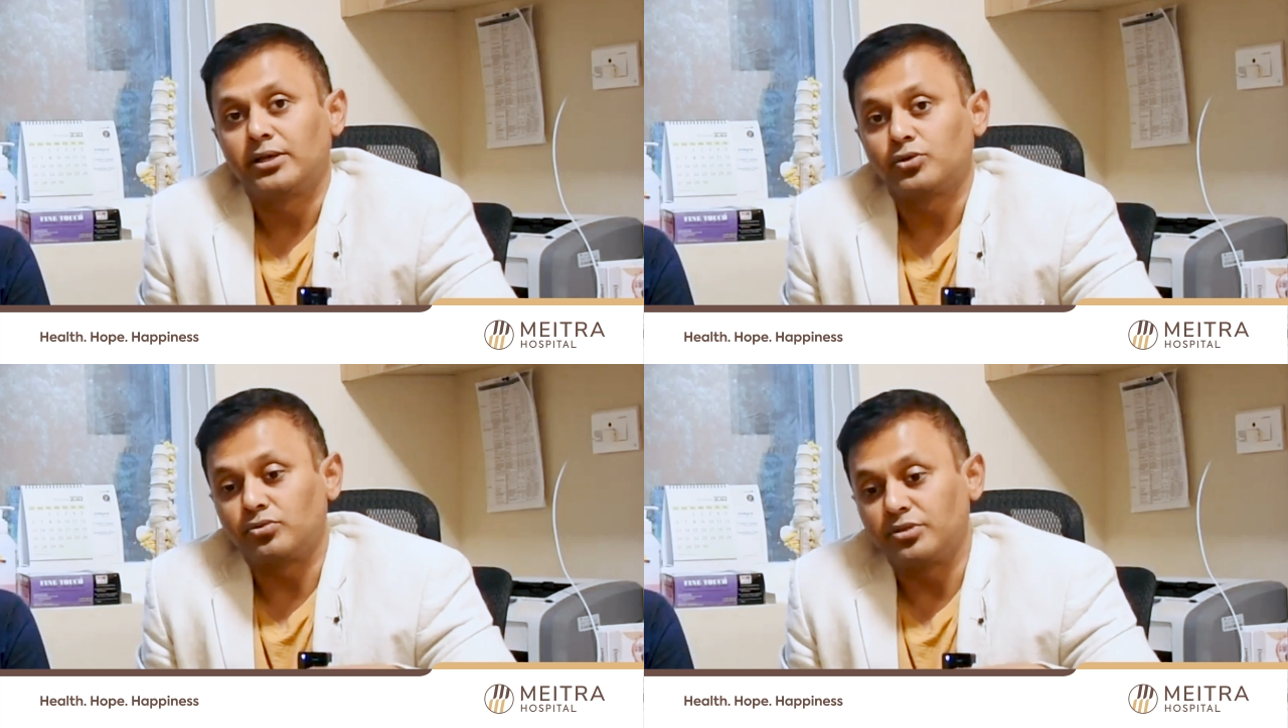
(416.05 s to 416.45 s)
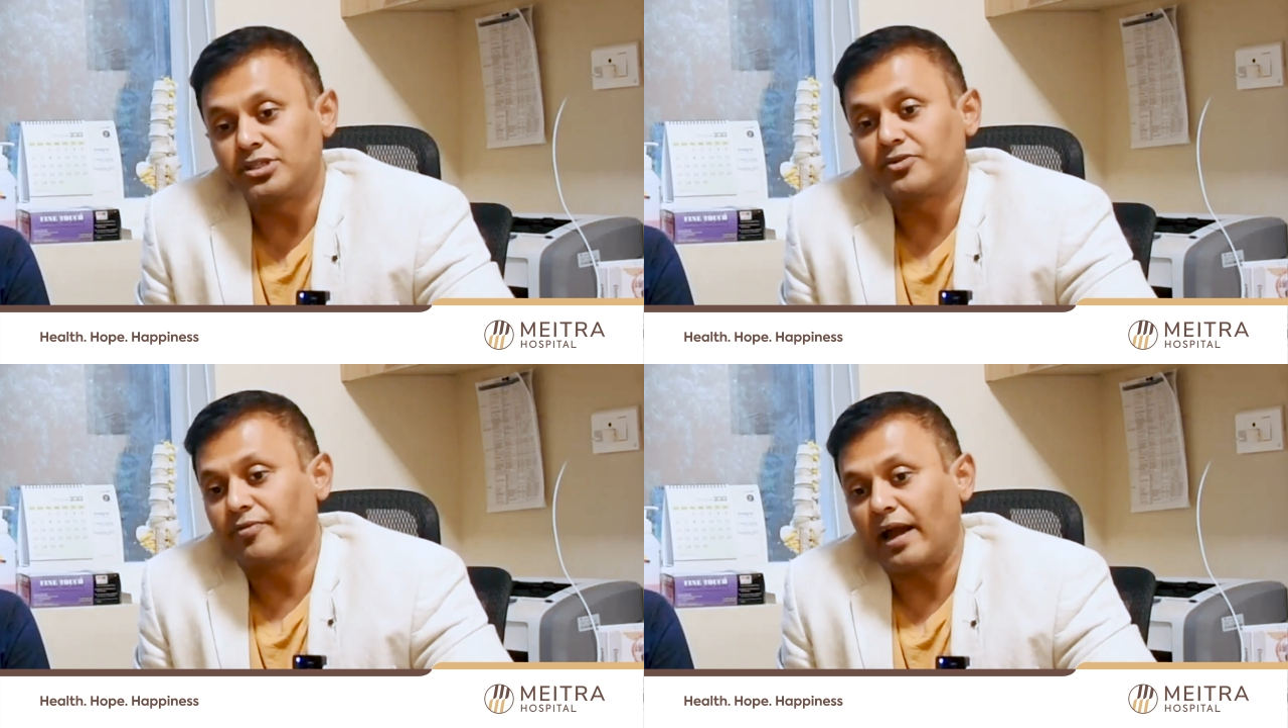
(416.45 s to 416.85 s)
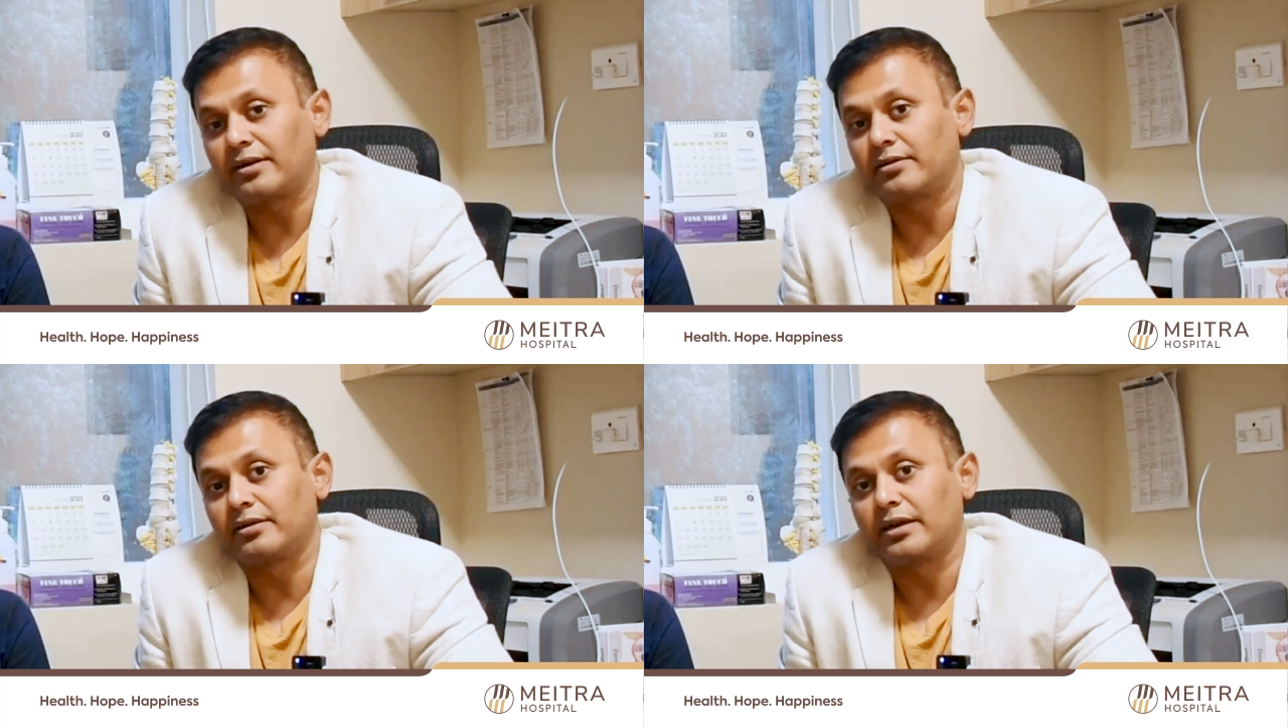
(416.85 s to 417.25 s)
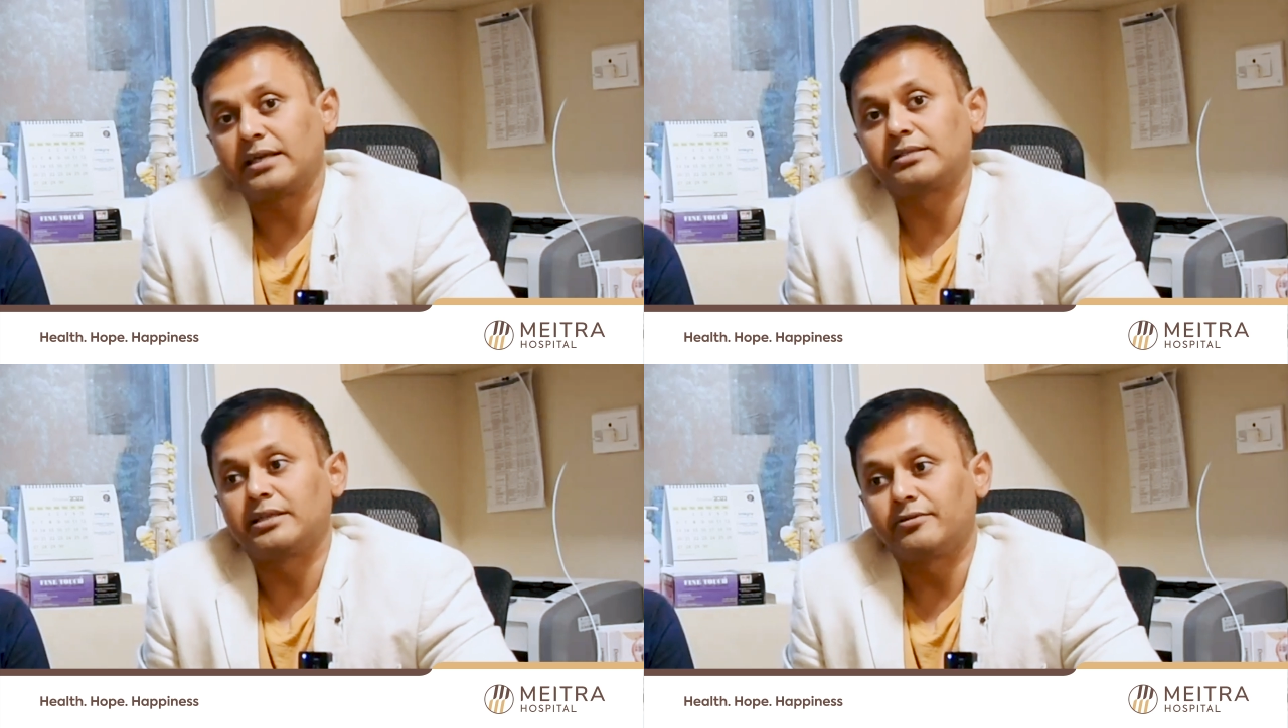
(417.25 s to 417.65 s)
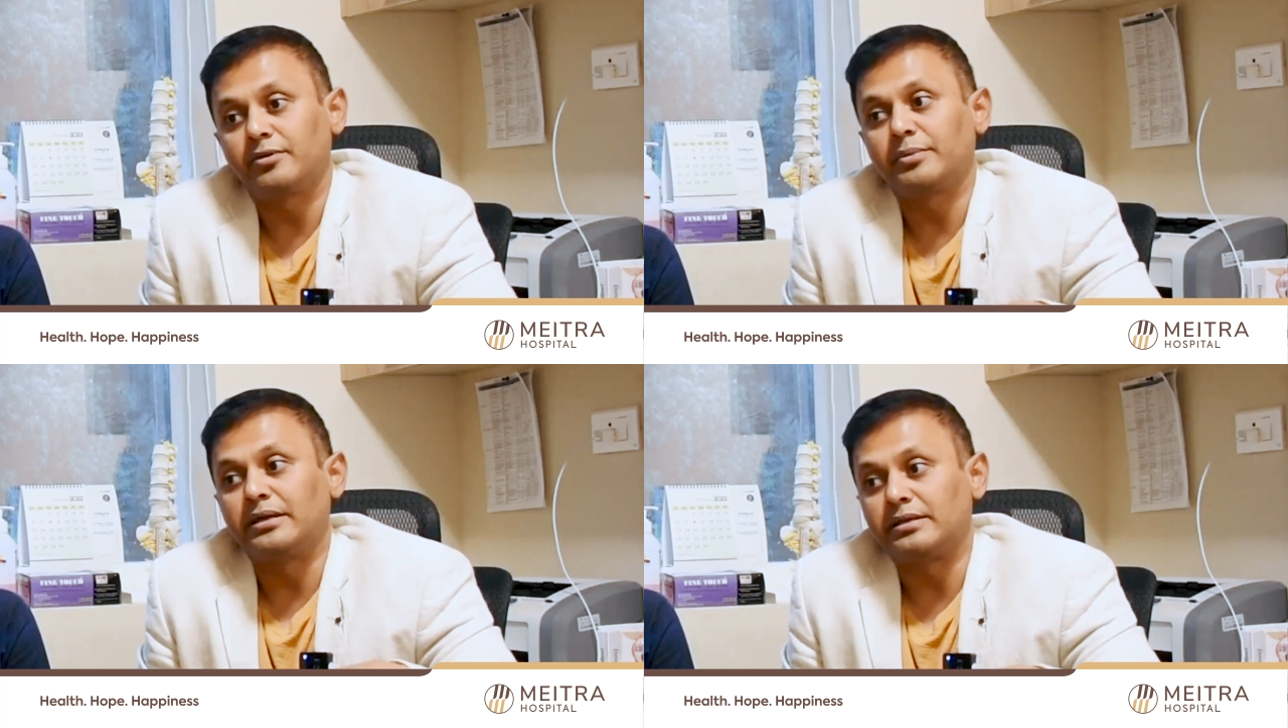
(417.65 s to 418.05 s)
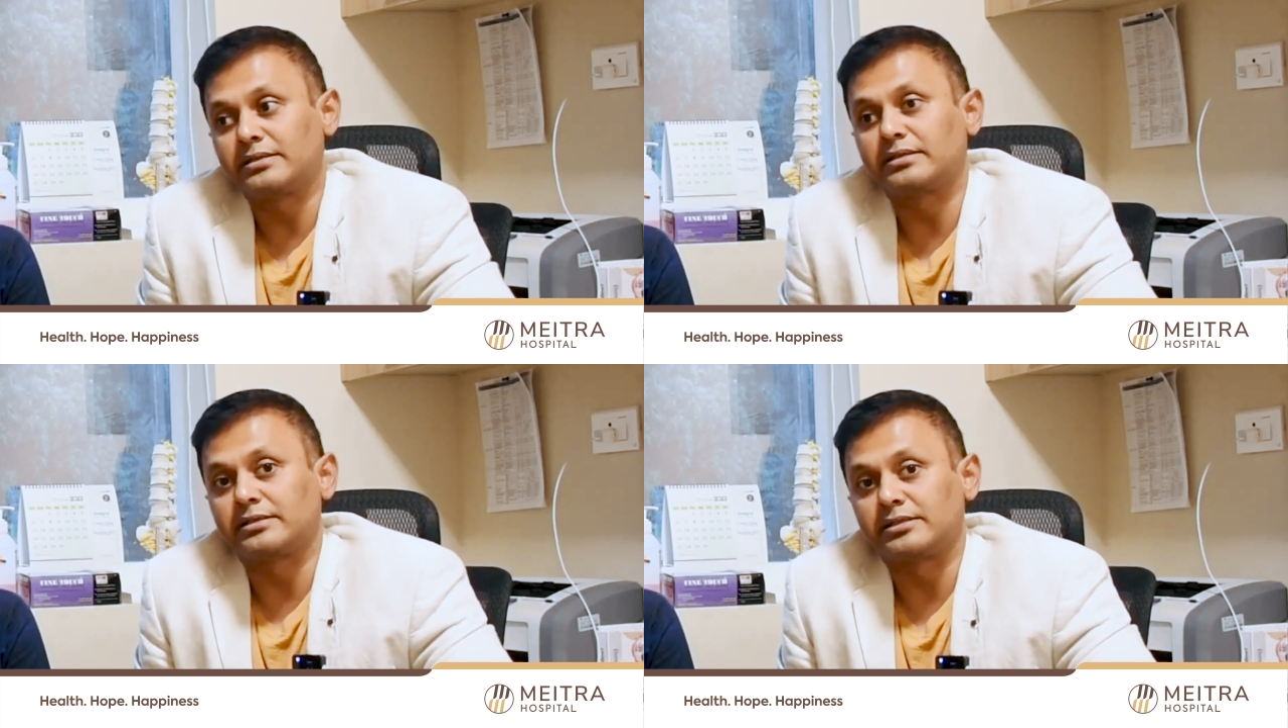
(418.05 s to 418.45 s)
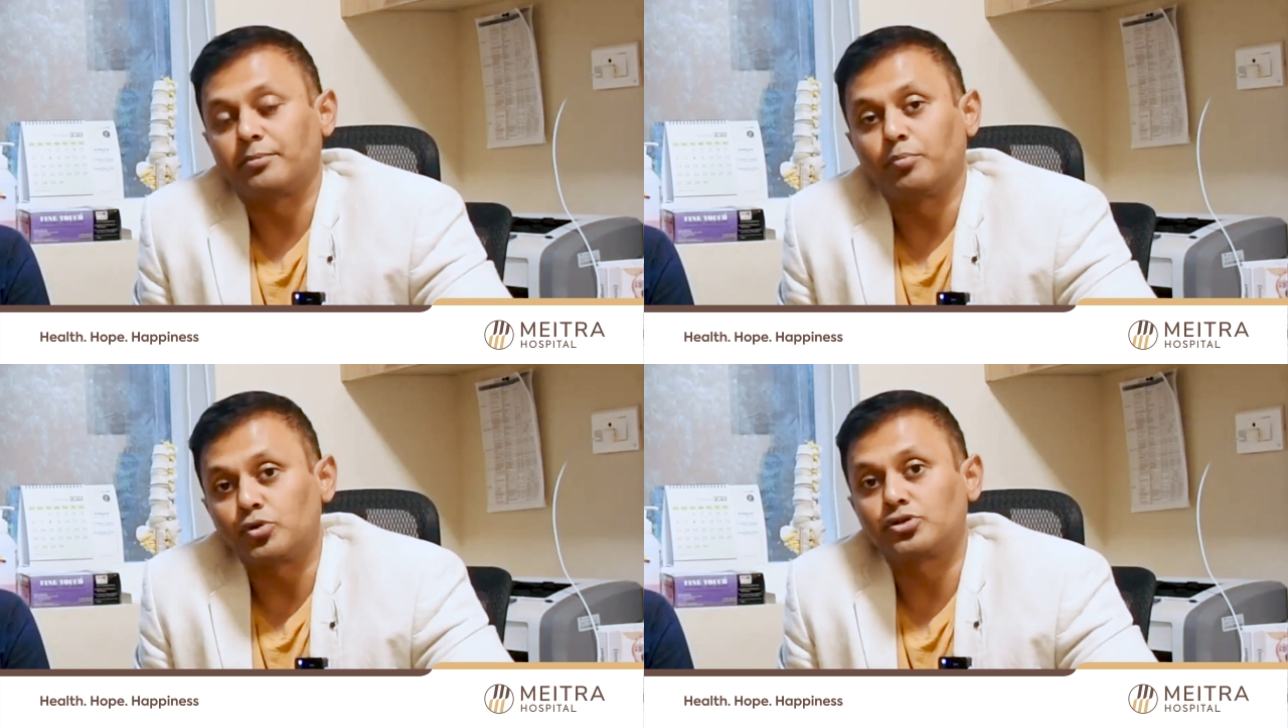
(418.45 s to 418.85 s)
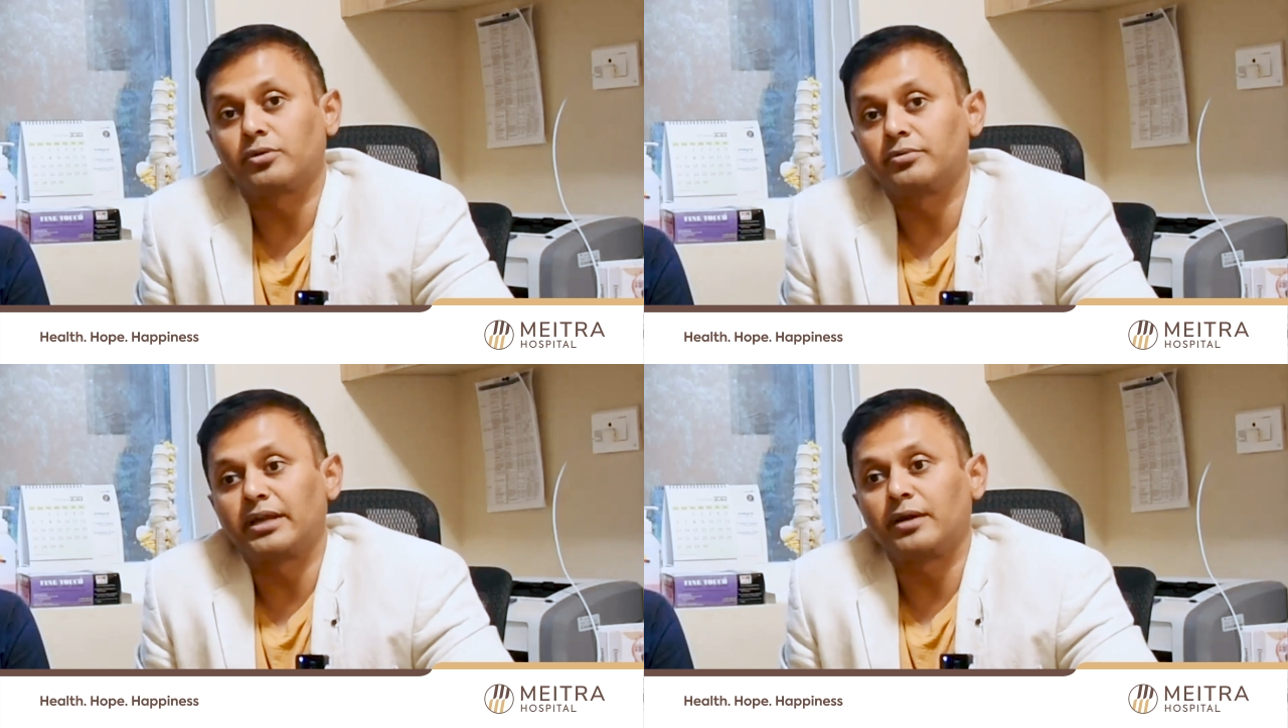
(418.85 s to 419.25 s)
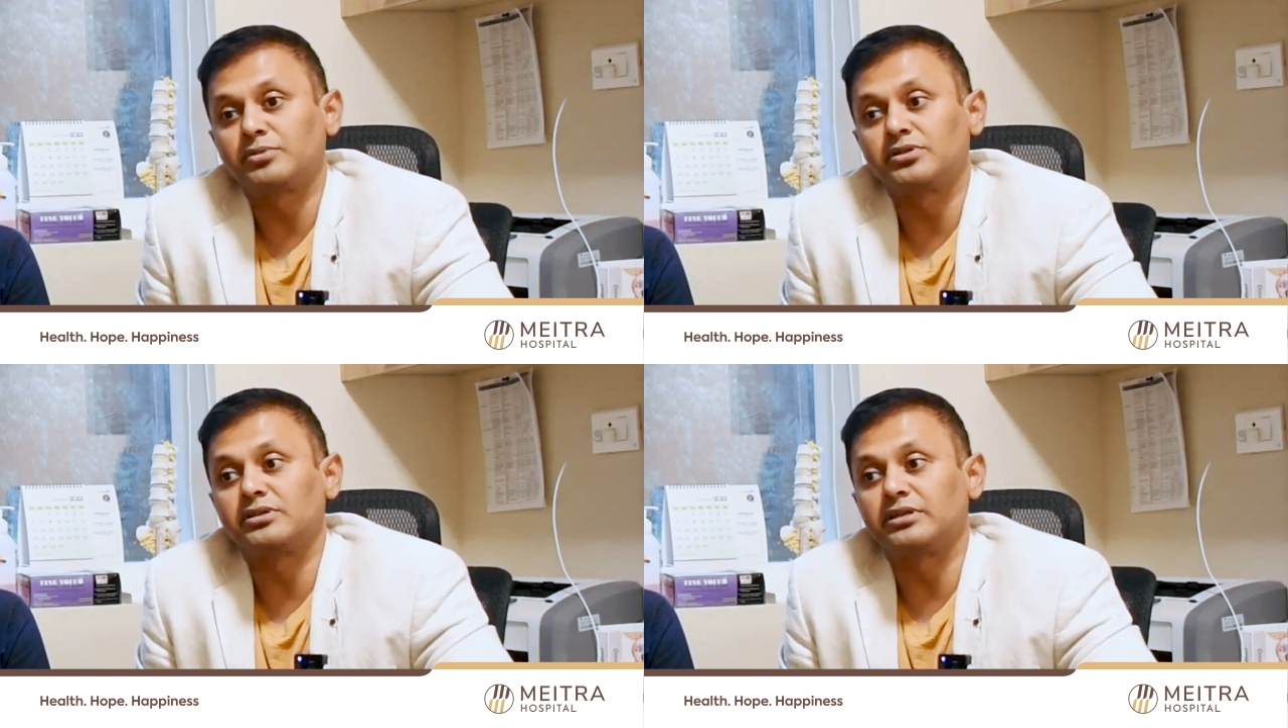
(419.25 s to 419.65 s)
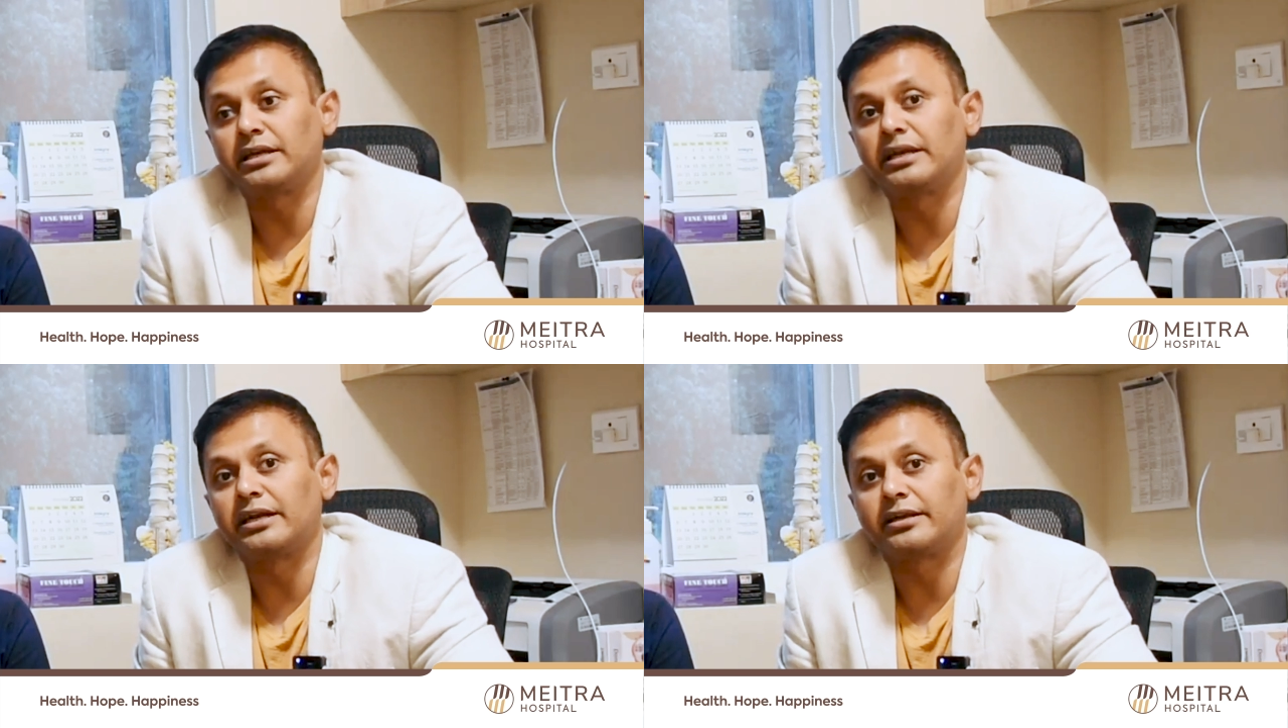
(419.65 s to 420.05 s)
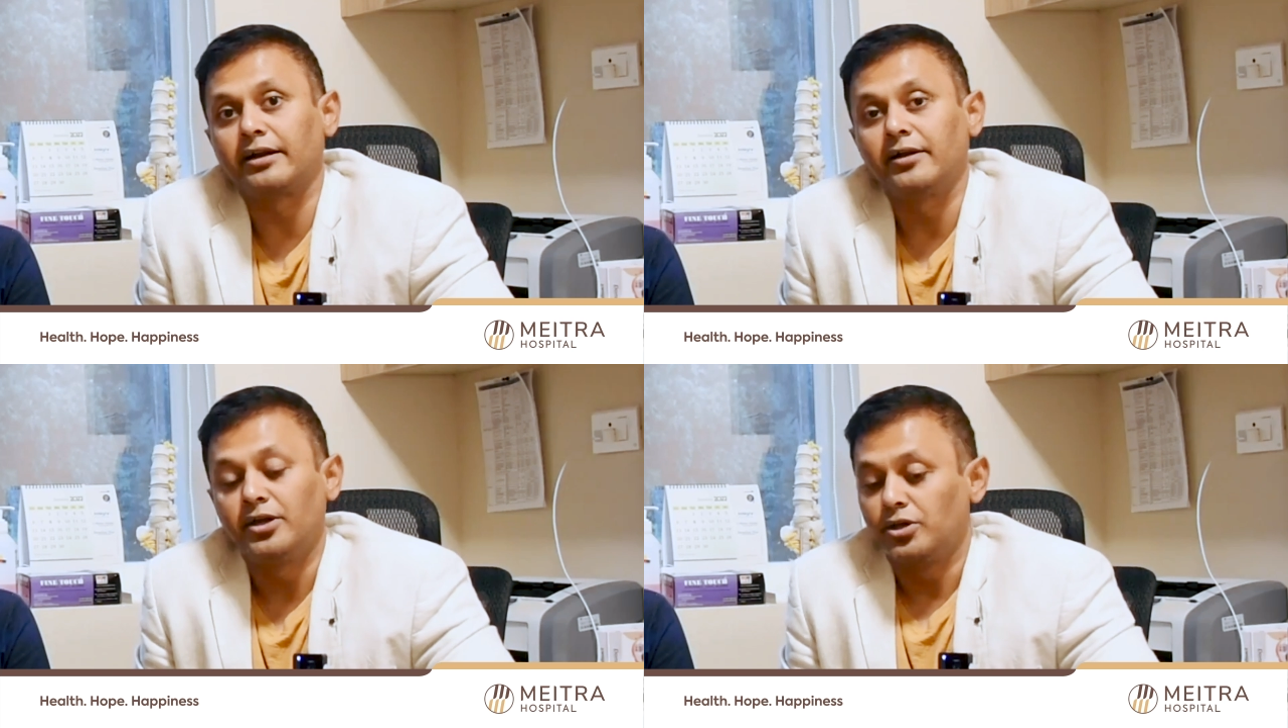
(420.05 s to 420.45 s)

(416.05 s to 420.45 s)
So this factor has never been discussed. Most of the time this is neglected.